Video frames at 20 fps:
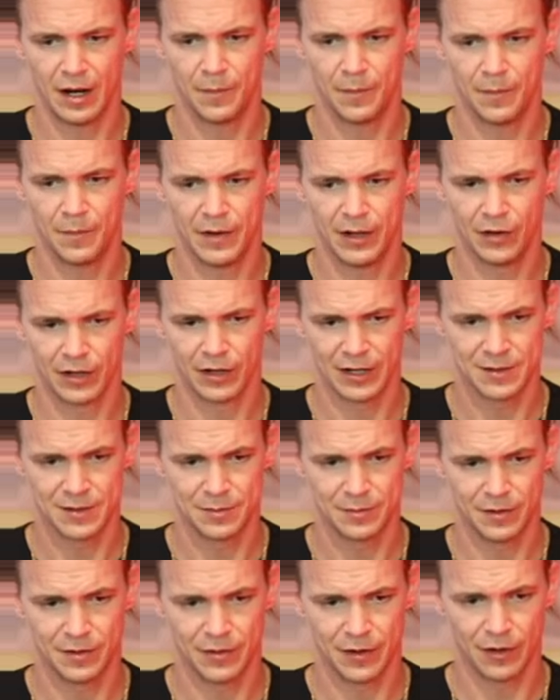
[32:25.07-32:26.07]
Look, it's
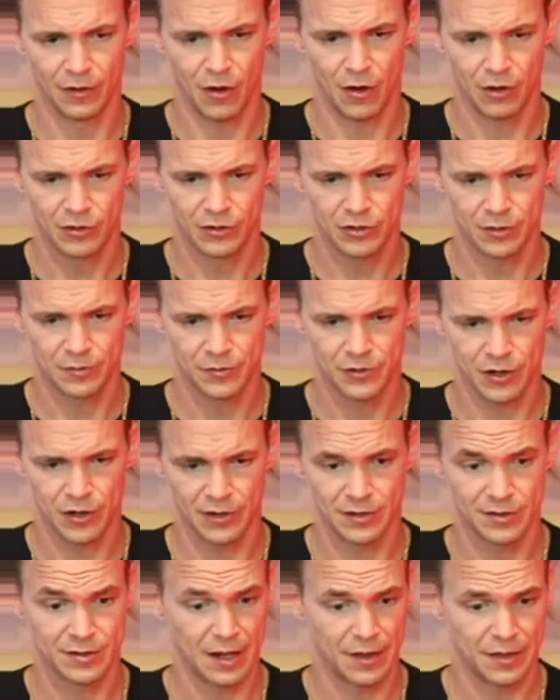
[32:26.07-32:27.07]
the long-term chart
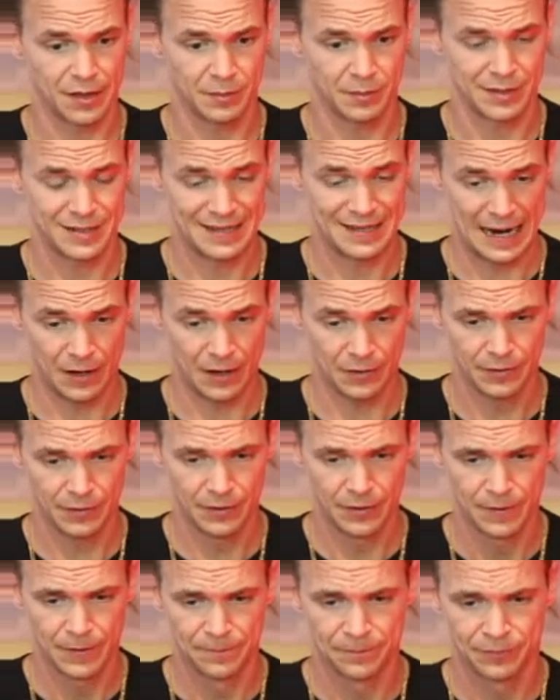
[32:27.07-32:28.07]
is nothing but down.
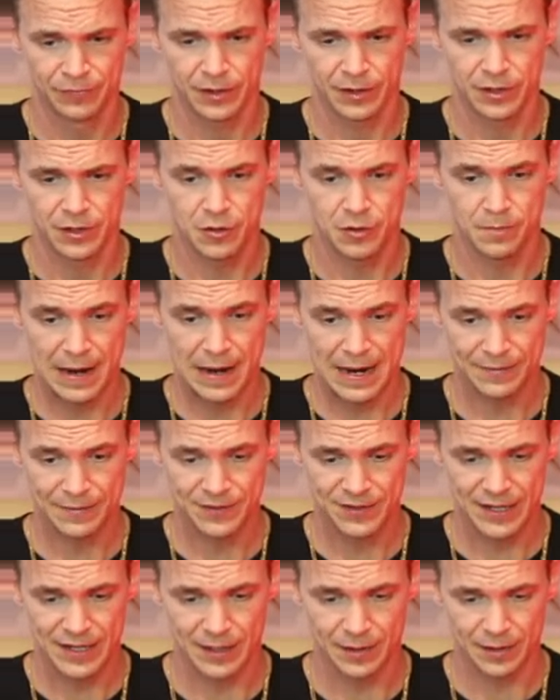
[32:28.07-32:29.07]
You may have
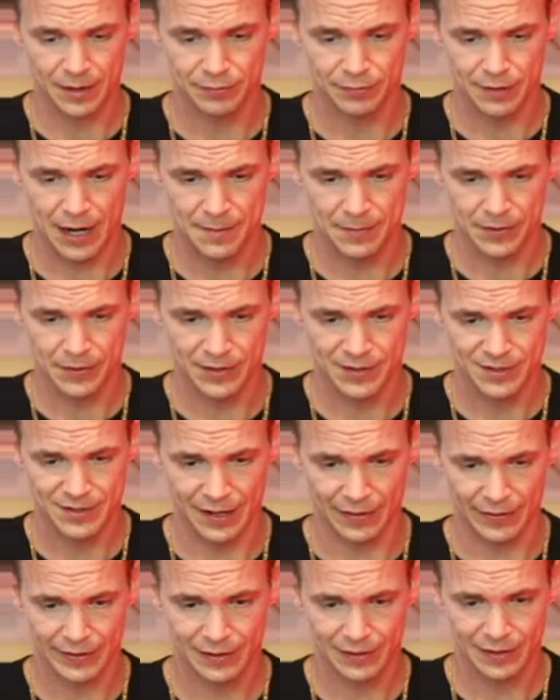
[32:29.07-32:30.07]
seen a primary
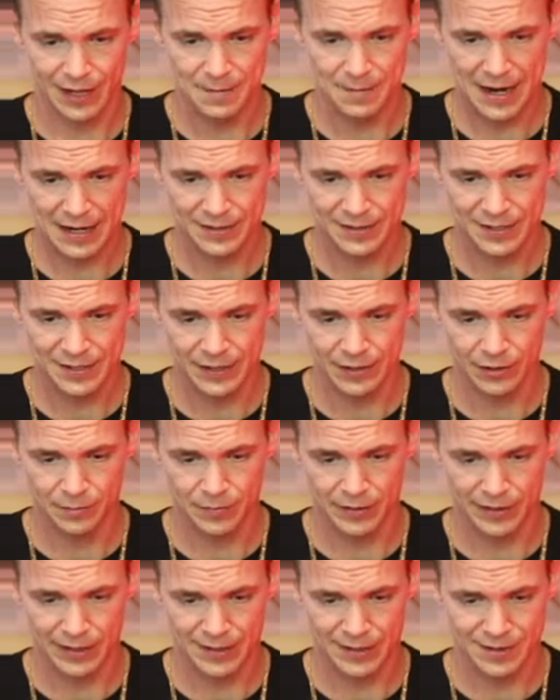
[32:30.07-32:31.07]
selling climax here,
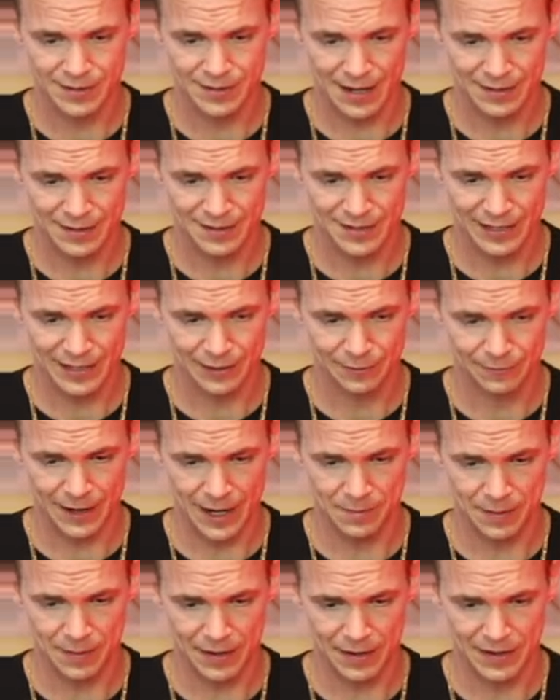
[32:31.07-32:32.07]
but it's not
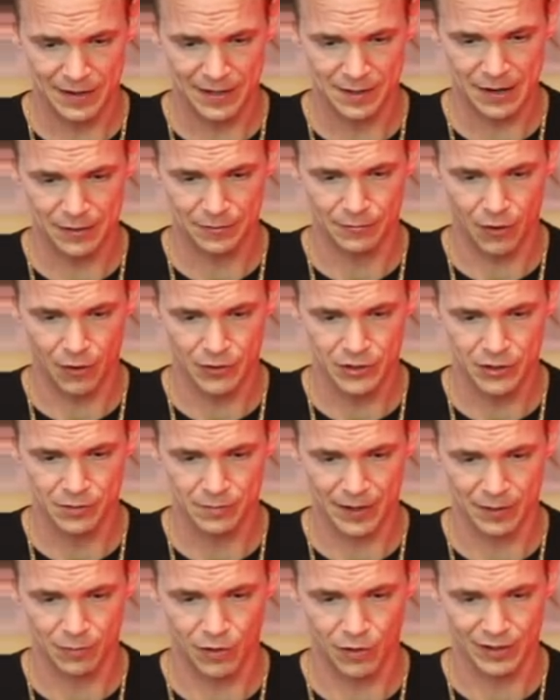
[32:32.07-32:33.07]
signified by the amount of volume
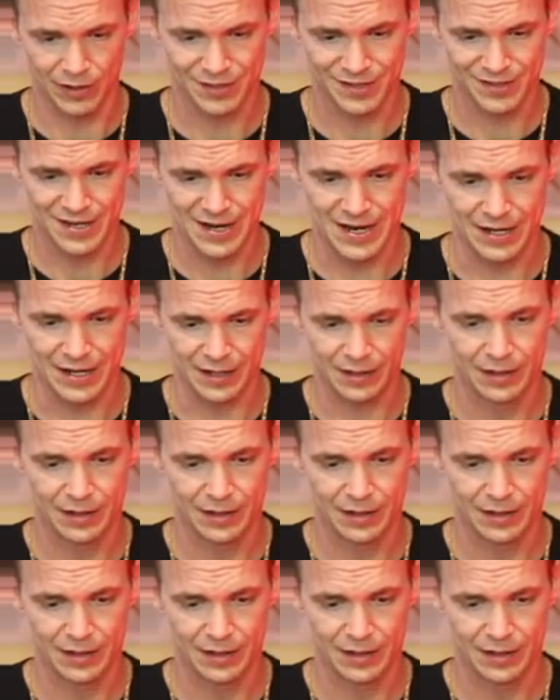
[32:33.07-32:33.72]
I'd want to see